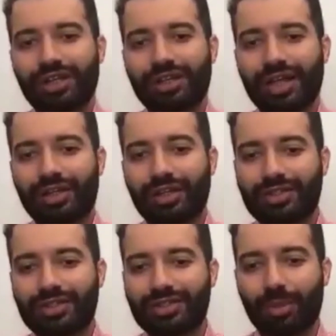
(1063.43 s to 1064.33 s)
that
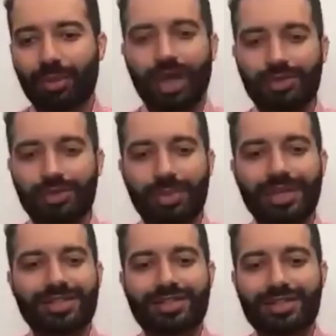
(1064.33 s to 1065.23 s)
sometimes you
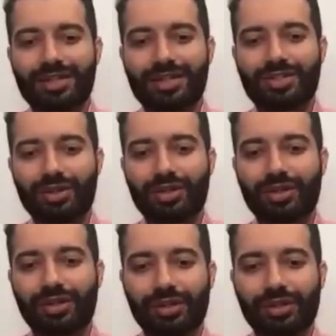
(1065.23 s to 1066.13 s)
miss
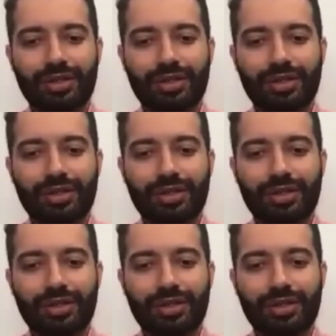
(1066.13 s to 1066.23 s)
certain